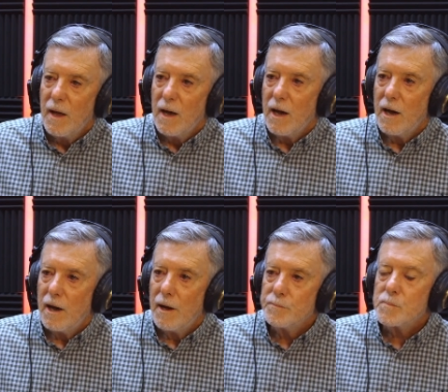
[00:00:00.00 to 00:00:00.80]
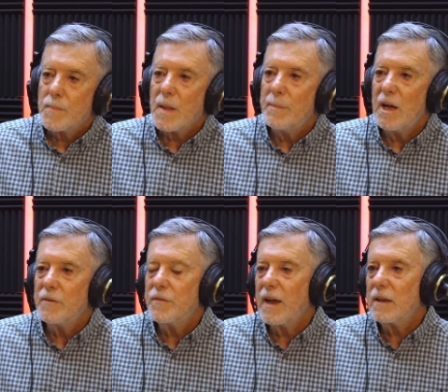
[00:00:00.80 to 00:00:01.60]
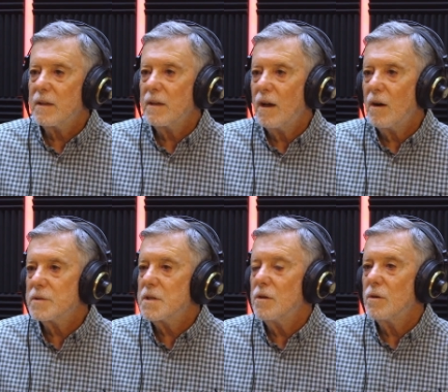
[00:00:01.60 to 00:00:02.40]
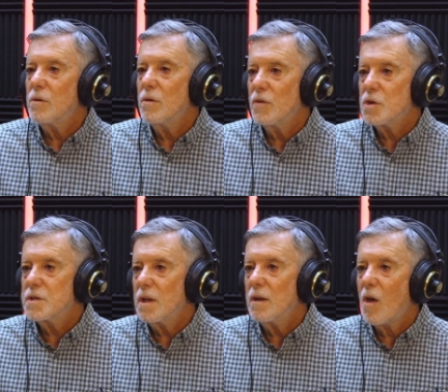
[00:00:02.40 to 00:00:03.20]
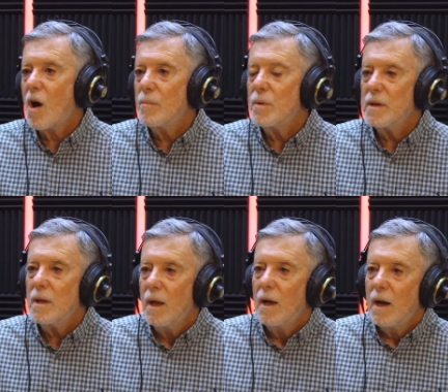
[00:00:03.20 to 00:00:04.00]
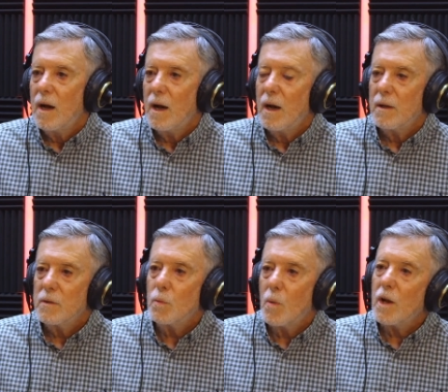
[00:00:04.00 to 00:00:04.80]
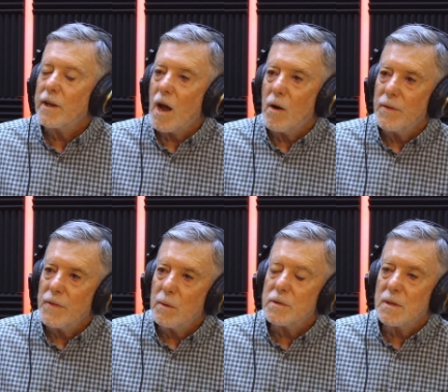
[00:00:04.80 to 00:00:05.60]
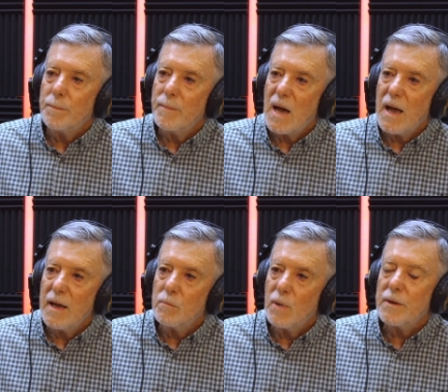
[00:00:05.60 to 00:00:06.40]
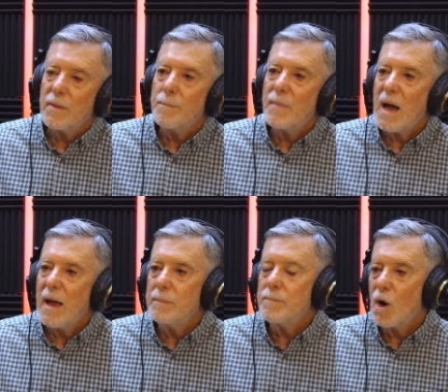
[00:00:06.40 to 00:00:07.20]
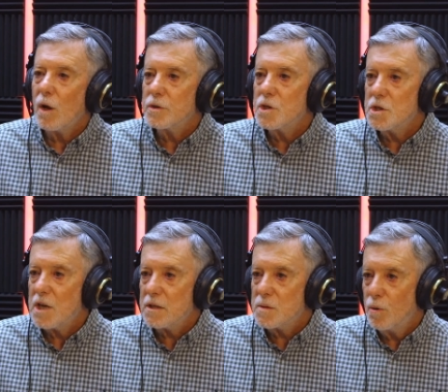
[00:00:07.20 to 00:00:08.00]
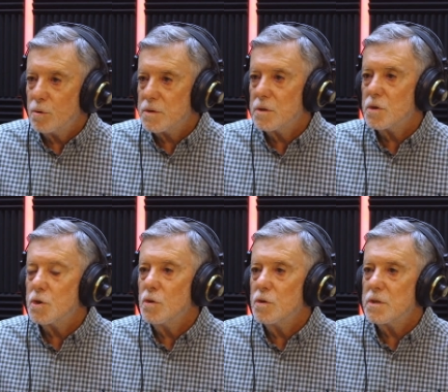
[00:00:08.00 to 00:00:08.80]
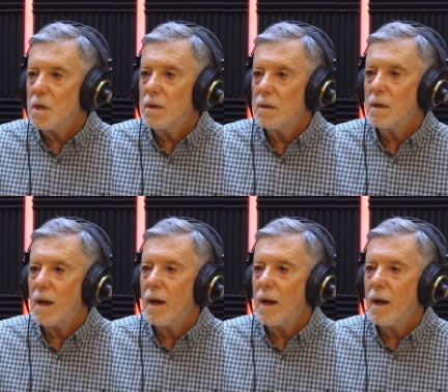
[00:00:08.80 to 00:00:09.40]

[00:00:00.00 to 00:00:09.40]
Matter of fact, I was in a university library a little while ago, and there was one of the main biology textbooks that's used in